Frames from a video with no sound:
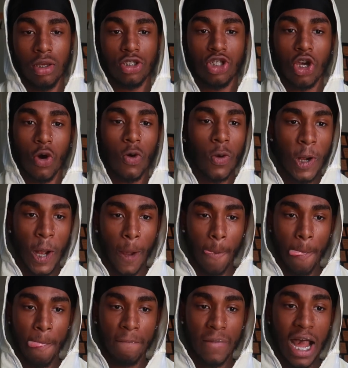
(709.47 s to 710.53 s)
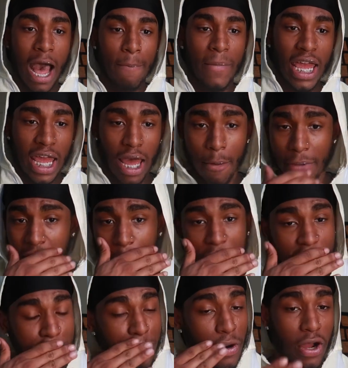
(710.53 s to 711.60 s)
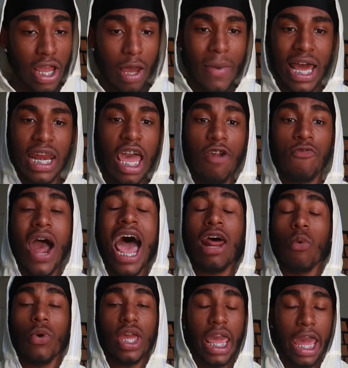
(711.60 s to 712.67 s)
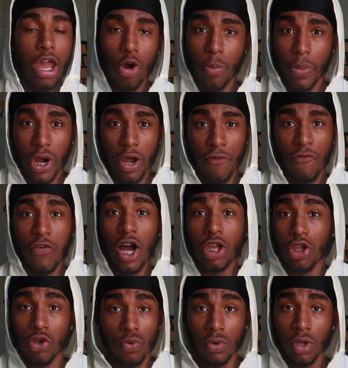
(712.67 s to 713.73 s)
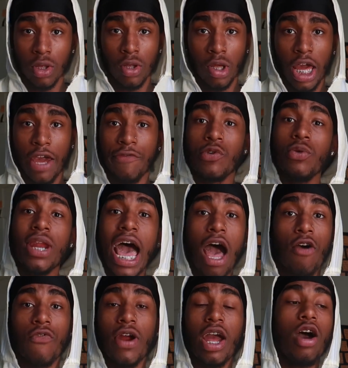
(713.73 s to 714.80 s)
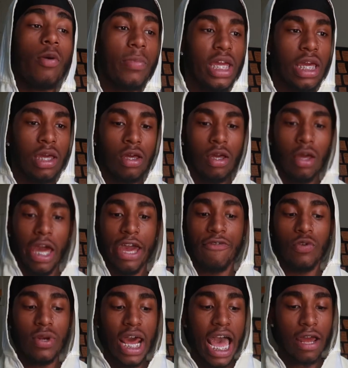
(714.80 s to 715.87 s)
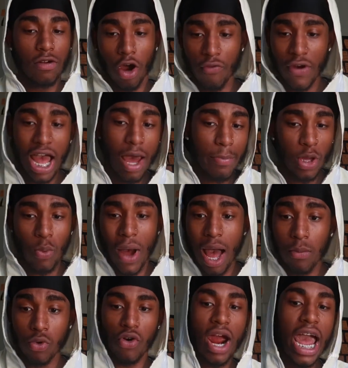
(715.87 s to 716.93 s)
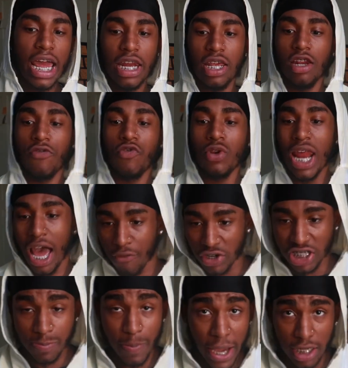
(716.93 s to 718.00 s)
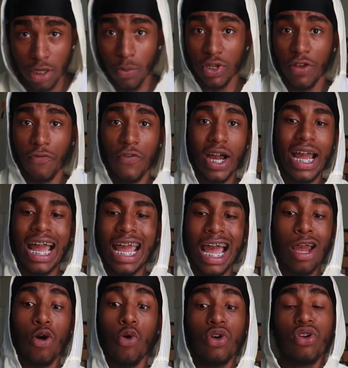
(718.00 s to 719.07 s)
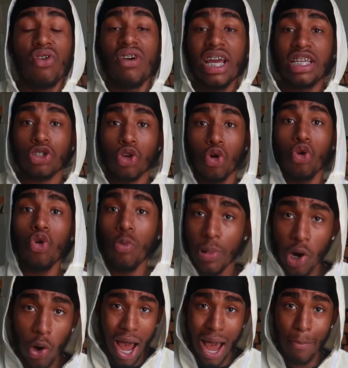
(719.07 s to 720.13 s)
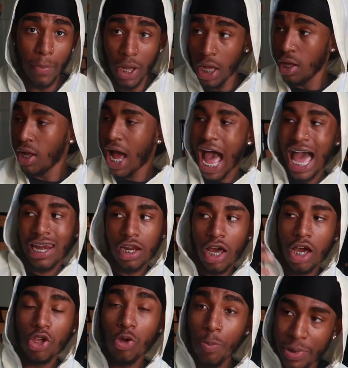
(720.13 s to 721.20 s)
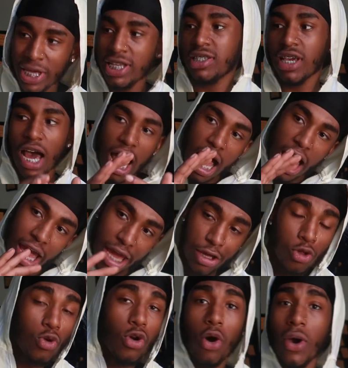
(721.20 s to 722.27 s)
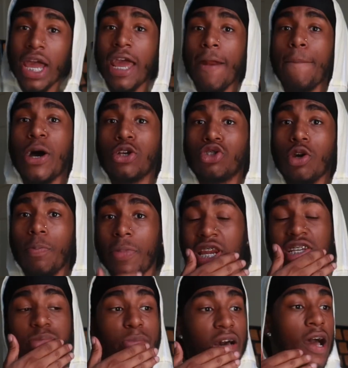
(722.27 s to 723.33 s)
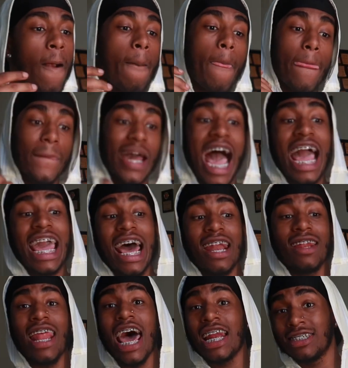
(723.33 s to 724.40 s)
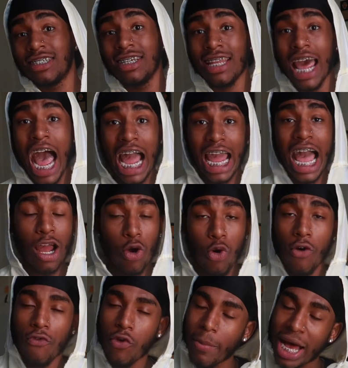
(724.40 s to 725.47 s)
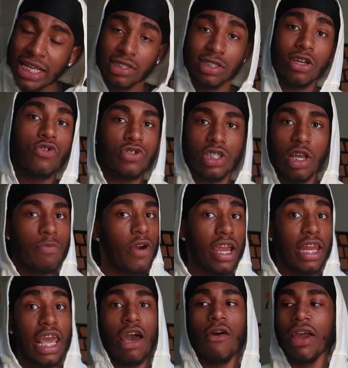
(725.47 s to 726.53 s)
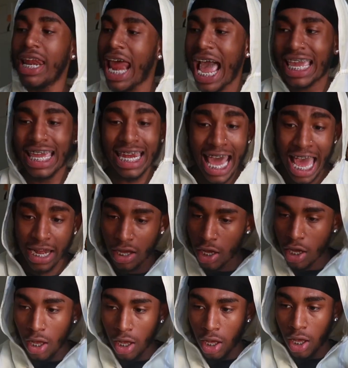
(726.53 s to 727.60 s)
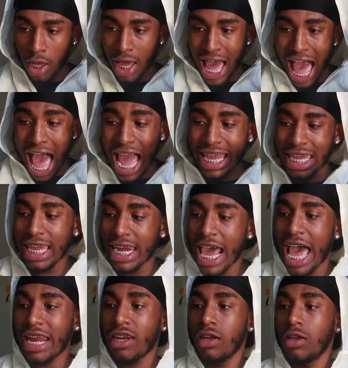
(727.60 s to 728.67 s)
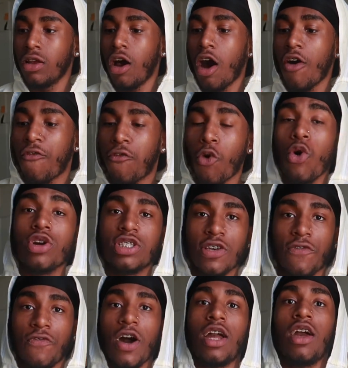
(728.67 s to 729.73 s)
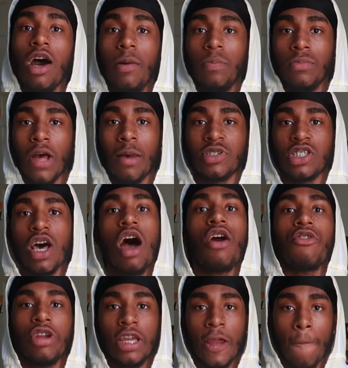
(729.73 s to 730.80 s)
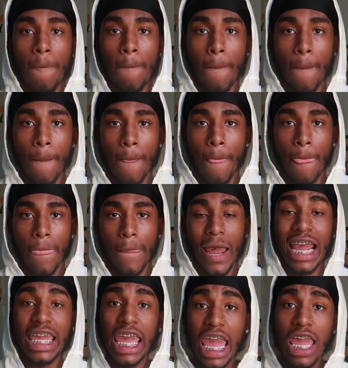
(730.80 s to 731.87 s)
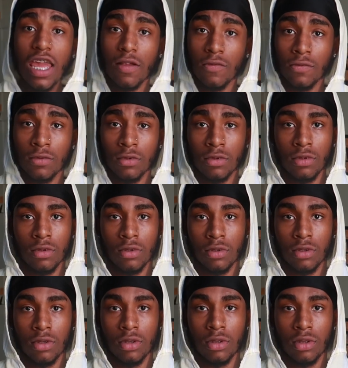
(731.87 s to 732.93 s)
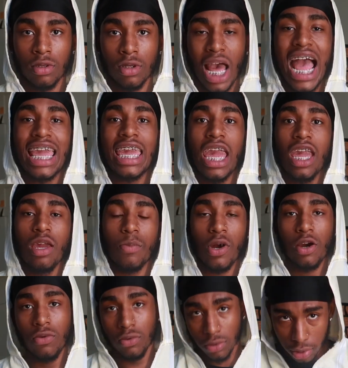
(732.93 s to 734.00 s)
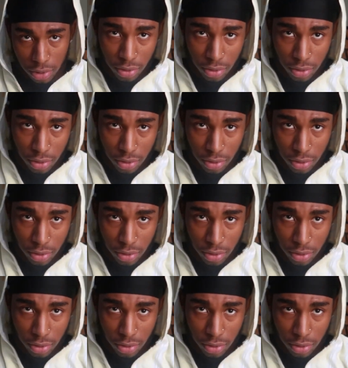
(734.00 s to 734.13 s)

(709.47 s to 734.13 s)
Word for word: So I'm at I'm at a point in my life I don't care, bro. Fuck you. If you're not around me, if you're not around me while I'm grinding, if you're not respecting what the fuck I got going on, it's cool, I'm I love you, peace, God, and you go ahead about your business. But I got a lot of shit that I got going for myself, Slim, right now, and I cannot, I cannot afford to fuck up. I'm sorry, I can't. I can't, bro.